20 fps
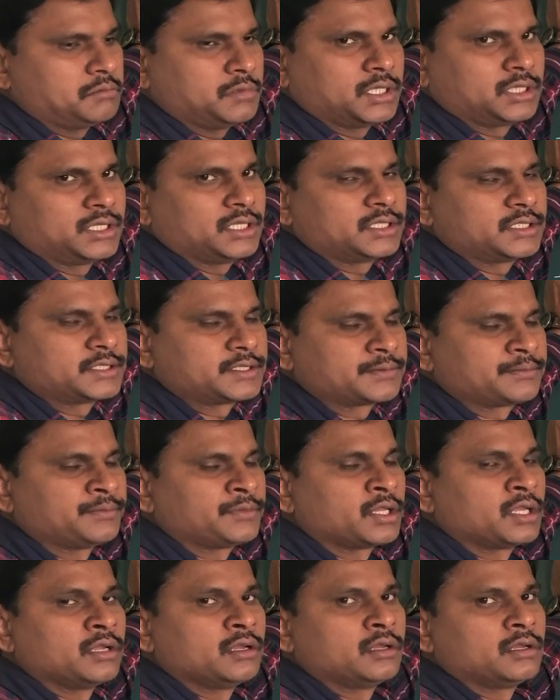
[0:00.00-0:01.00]
methods.
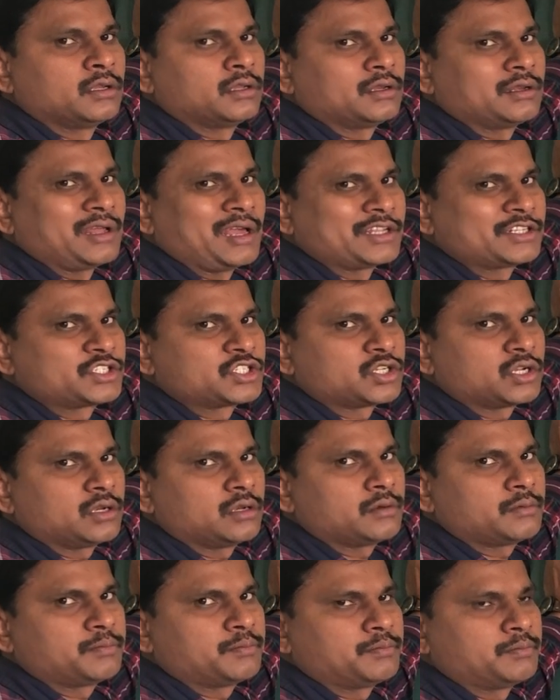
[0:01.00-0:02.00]
Natural
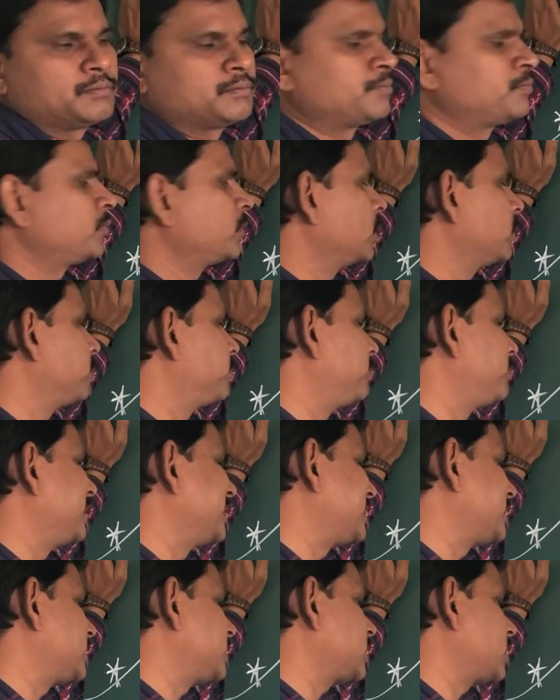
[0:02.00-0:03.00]

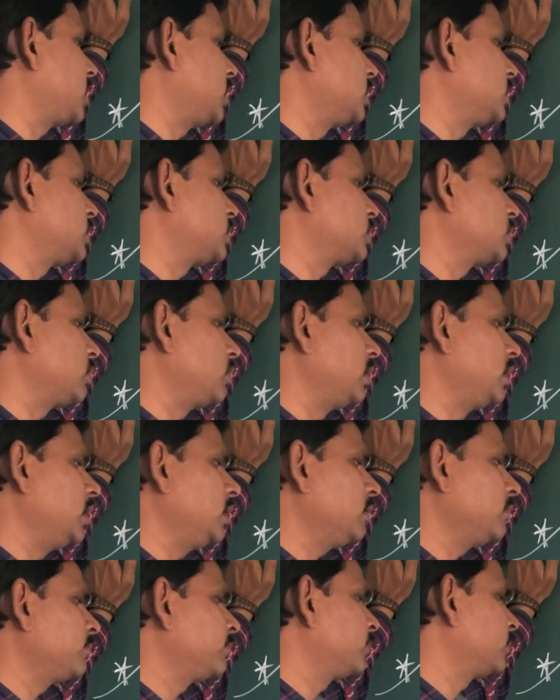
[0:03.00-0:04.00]
pest controlling
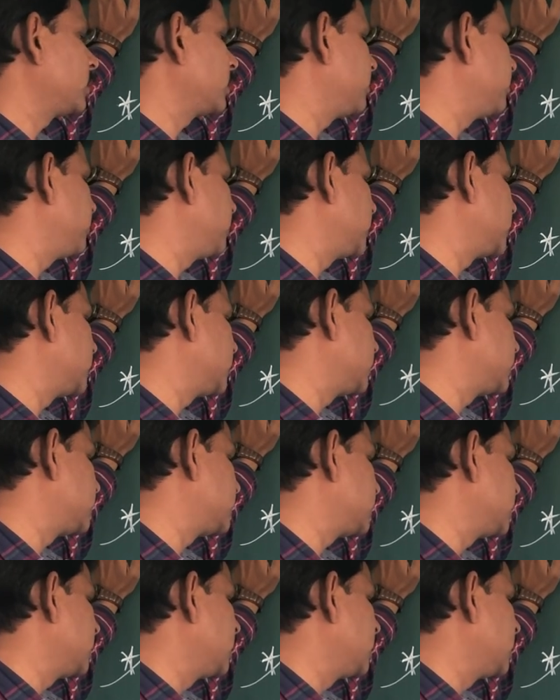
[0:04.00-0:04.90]
methods.